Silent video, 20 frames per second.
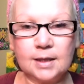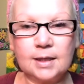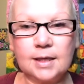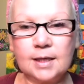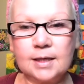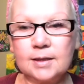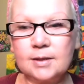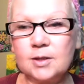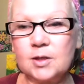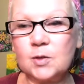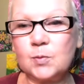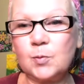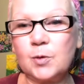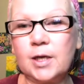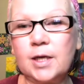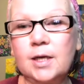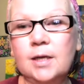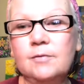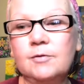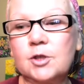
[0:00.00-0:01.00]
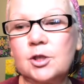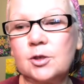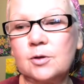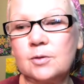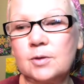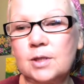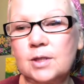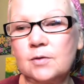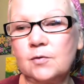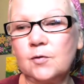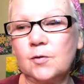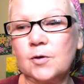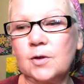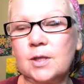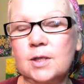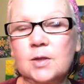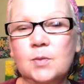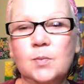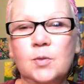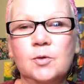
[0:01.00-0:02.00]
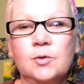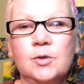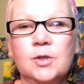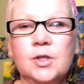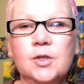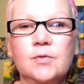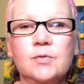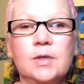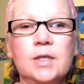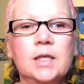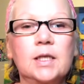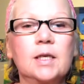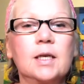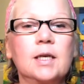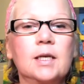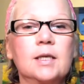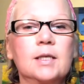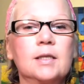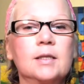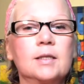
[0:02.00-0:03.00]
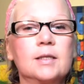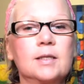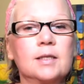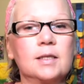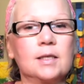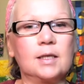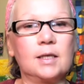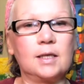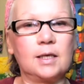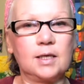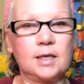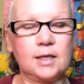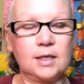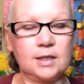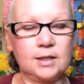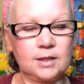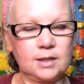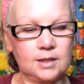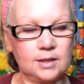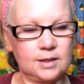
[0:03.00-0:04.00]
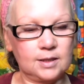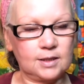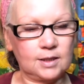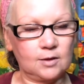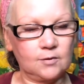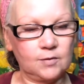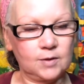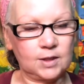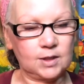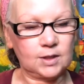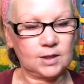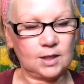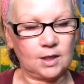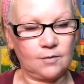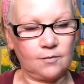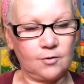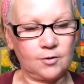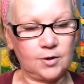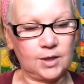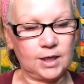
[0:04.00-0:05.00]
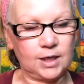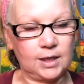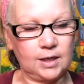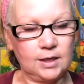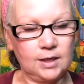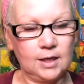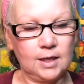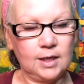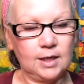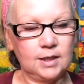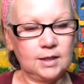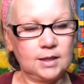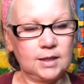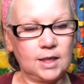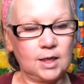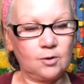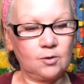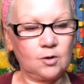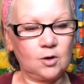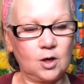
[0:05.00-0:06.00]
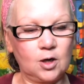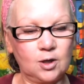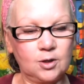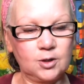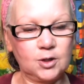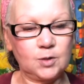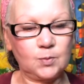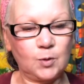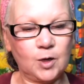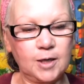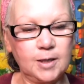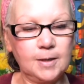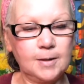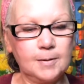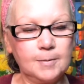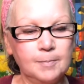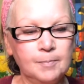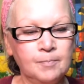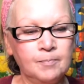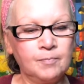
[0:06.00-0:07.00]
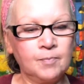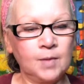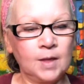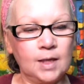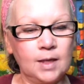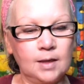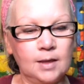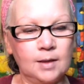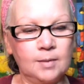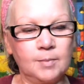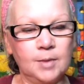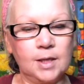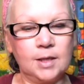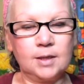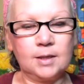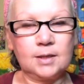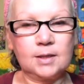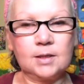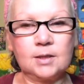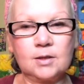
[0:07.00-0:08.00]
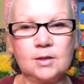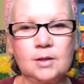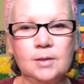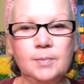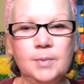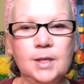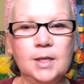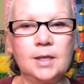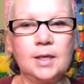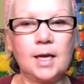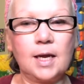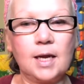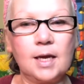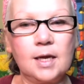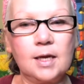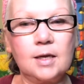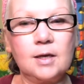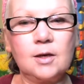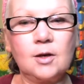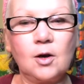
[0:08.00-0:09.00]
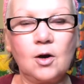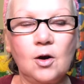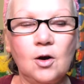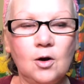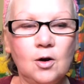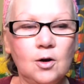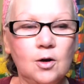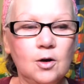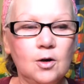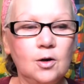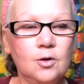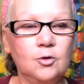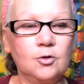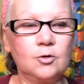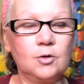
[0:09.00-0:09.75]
And the spread I've chosen for this bonus read is the Key to Self-Discovery tarot card spread. And this is going to be an 8-card